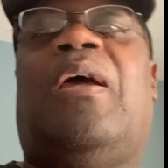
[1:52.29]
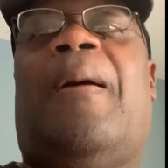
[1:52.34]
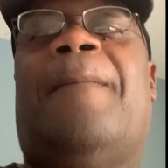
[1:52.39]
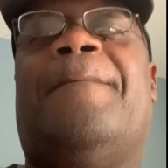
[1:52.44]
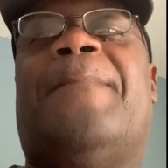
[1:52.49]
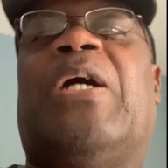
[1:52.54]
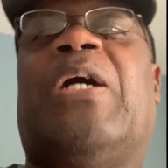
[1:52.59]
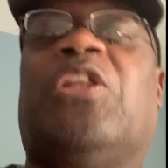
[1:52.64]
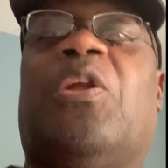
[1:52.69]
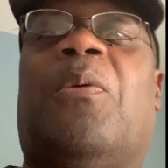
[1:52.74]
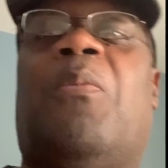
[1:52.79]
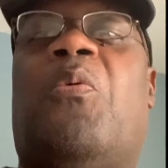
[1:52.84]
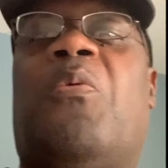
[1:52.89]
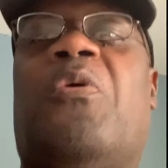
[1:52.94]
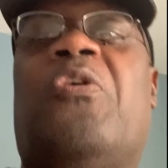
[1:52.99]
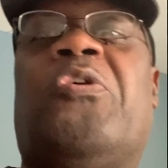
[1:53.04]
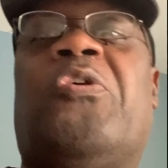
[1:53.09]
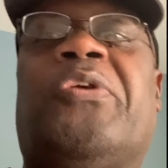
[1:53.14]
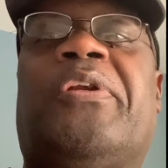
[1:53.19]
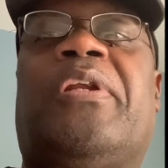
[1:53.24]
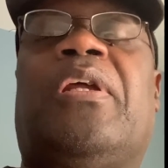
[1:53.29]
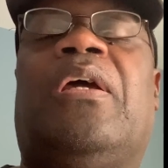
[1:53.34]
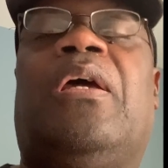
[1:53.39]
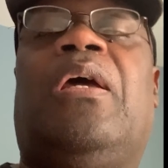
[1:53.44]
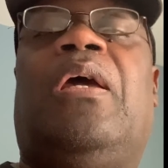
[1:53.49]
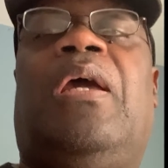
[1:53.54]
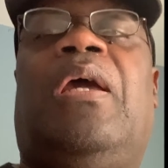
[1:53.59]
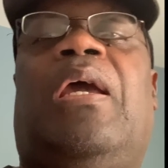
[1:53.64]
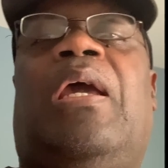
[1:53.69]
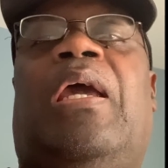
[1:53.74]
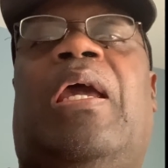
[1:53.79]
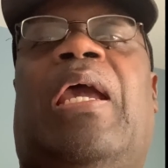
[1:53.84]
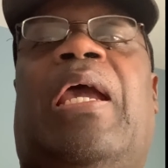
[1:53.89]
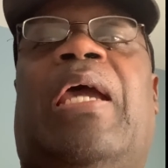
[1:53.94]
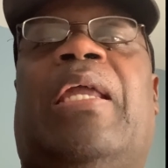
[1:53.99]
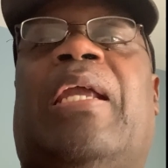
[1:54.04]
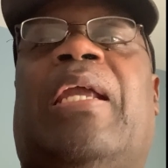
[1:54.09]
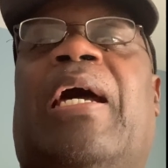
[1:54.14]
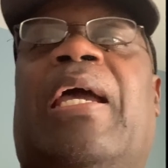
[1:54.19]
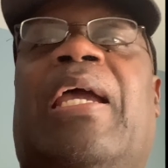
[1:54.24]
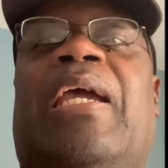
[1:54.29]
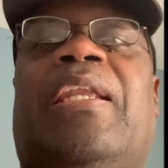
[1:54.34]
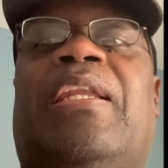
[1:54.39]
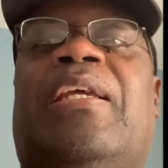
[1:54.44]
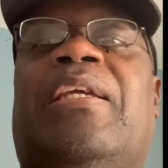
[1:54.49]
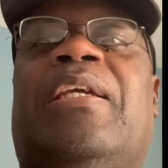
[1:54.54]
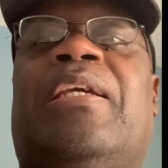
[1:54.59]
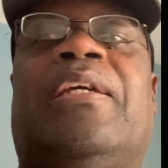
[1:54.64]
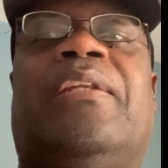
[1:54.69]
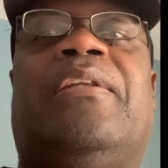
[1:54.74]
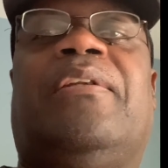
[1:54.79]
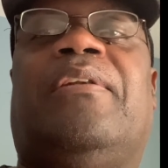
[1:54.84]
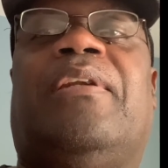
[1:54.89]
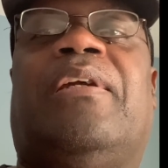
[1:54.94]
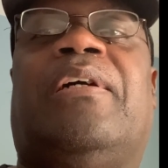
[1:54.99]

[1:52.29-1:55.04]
motherboard, and I had to get